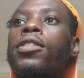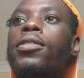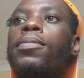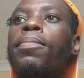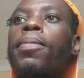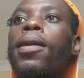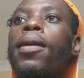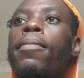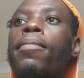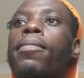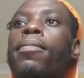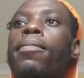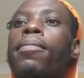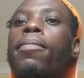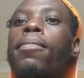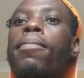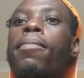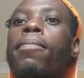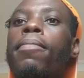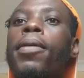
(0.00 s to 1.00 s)

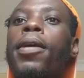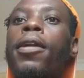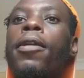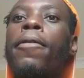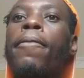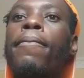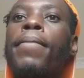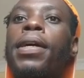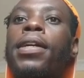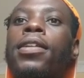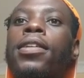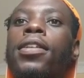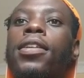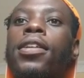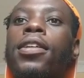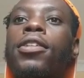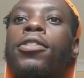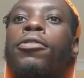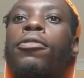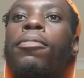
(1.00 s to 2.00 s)

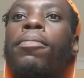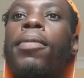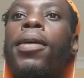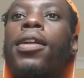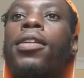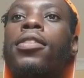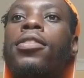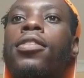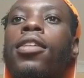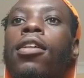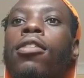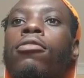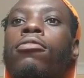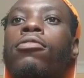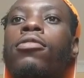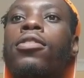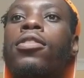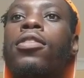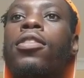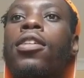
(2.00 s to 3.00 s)
panomatric to pan
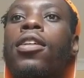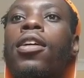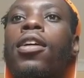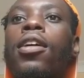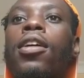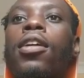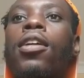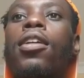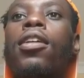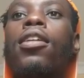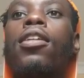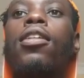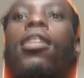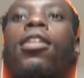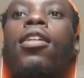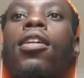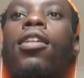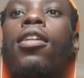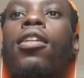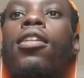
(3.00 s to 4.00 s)
sounds. Yeah,